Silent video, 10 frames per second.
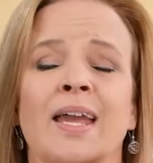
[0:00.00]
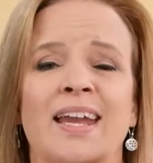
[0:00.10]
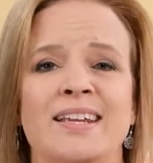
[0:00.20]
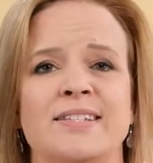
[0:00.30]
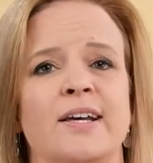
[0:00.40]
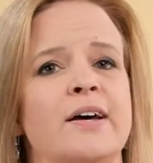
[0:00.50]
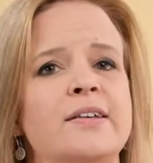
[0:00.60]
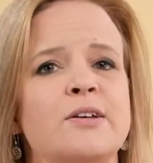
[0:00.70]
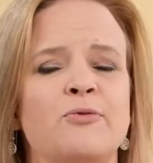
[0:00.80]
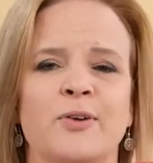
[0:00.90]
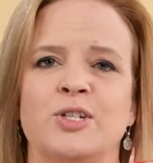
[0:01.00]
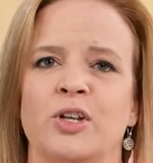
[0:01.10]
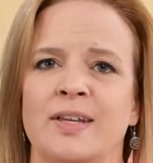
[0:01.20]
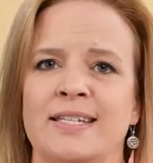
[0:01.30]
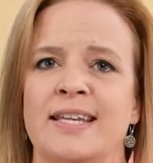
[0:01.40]
It does
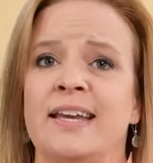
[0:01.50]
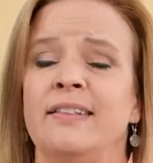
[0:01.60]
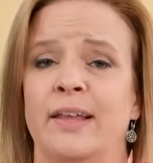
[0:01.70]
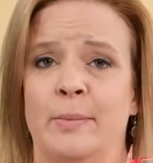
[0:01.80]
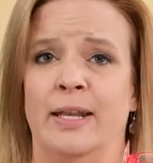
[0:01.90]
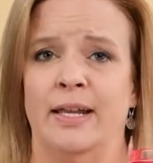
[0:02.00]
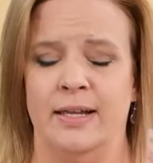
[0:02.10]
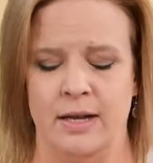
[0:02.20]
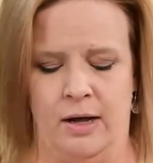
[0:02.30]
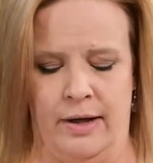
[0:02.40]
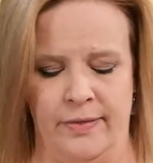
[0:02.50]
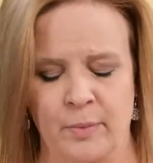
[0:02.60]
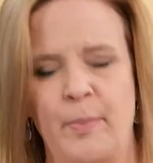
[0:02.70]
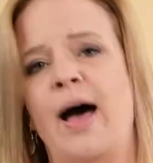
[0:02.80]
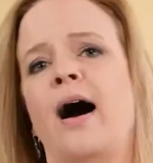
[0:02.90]
officially say limited on the
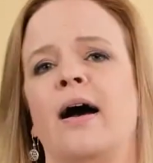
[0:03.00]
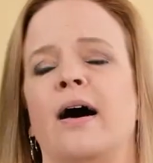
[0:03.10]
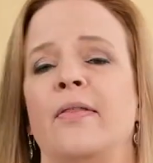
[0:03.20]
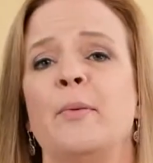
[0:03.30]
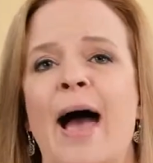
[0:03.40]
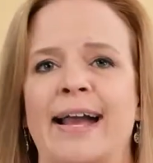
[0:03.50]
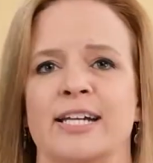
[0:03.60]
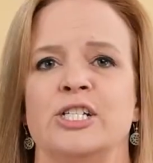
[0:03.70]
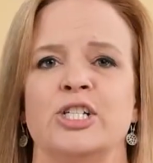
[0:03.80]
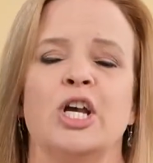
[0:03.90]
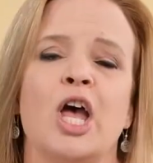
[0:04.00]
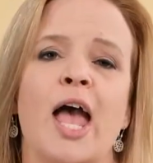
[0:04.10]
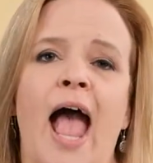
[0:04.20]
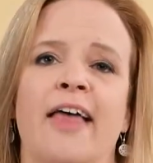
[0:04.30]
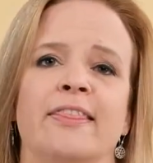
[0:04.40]
package,
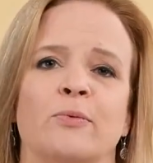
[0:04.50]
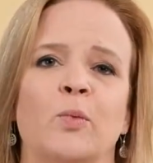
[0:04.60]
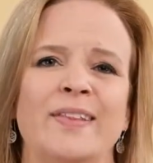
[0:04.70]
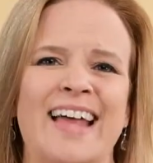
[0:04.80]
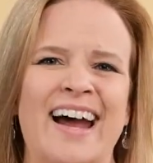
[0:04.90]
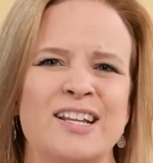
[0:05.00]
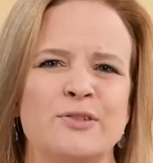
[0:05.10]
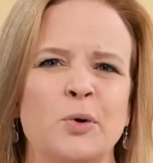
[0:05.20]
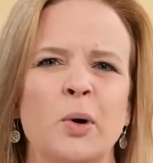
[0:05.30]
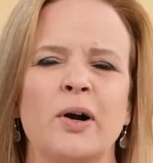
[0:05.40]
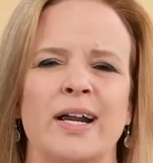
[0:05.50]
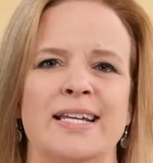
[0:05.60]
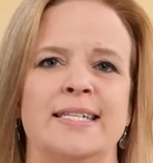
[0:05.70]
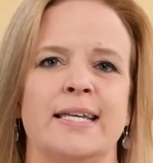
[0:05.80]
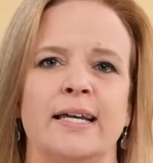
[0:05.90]
and what that is for is